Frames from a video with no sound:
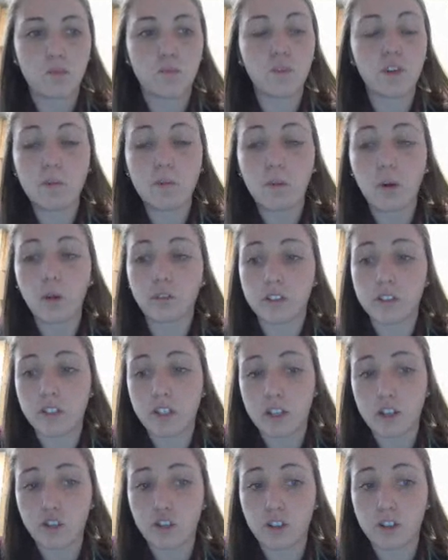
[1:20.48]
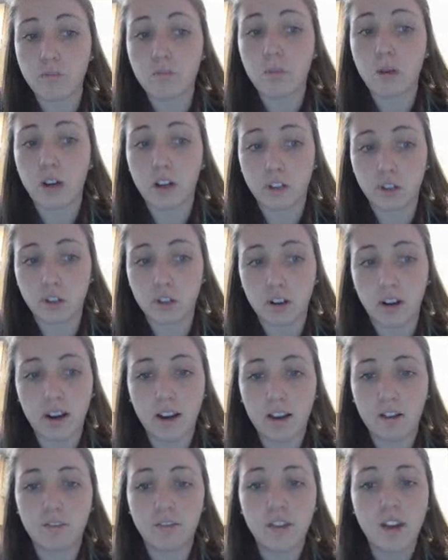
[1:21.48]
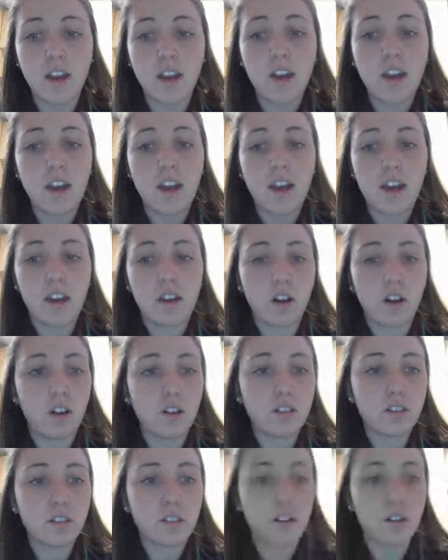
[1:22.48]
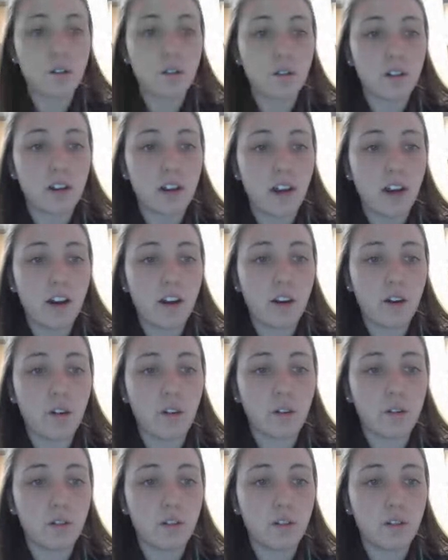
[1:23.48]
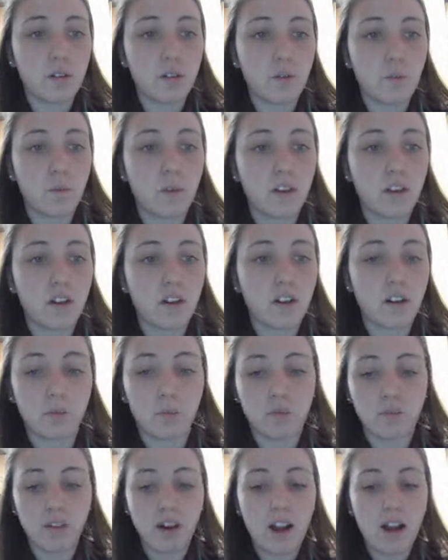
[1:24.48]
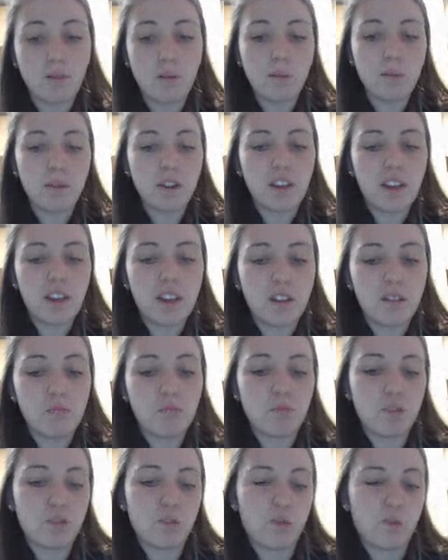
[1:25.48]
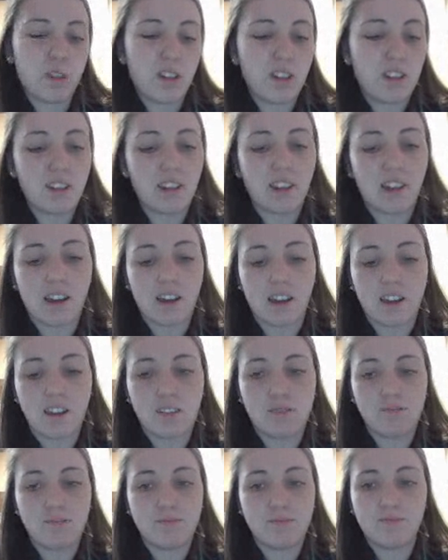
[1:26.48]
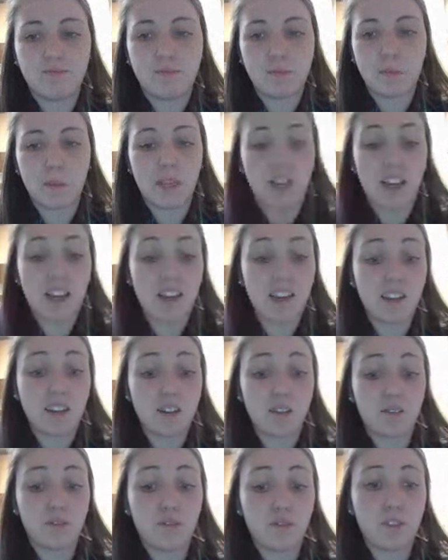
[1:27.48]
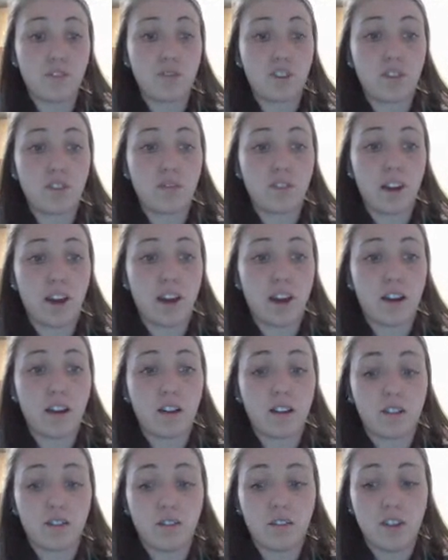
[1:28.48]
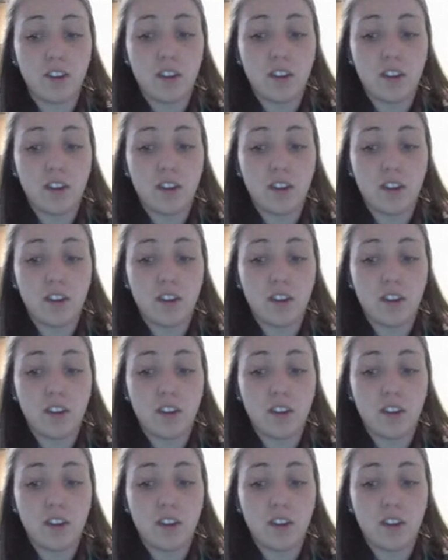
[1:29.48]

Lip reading: repolarization on your graph. And also now we are probably in between like negative 55